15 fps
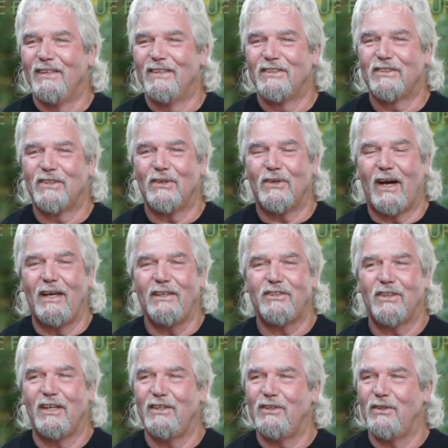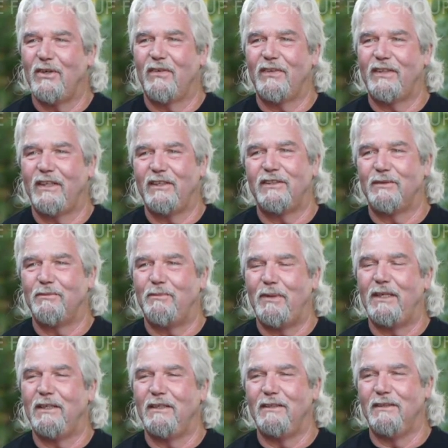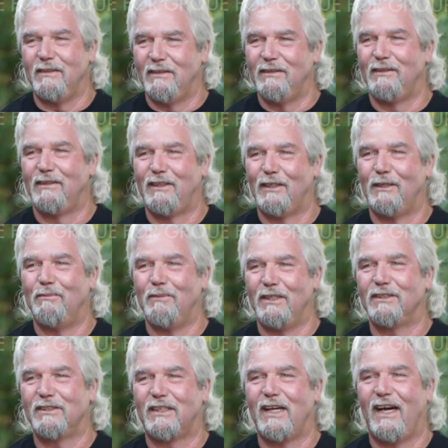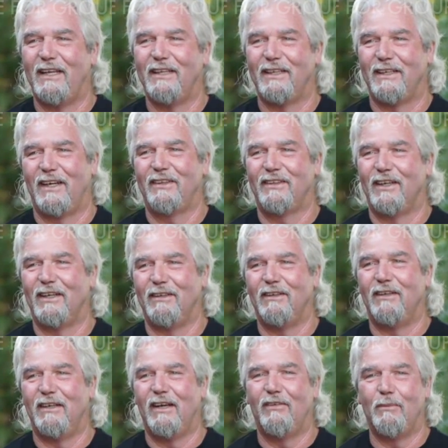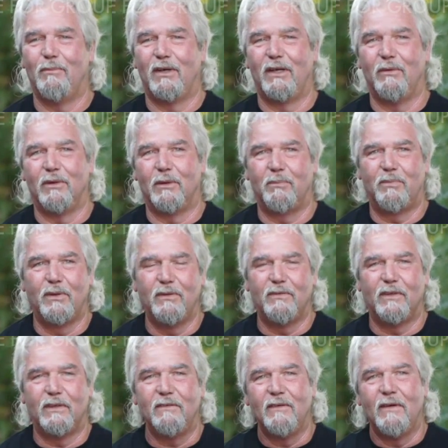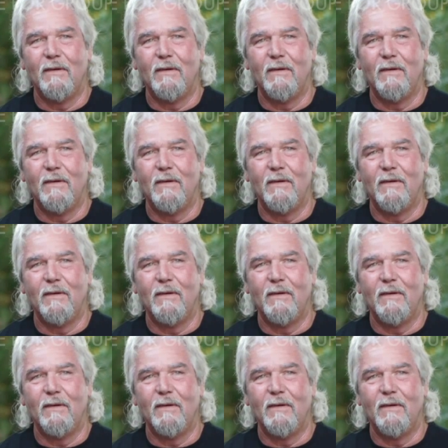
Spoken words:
So I tried to do everything to become this guy that I thought everybody would approve of.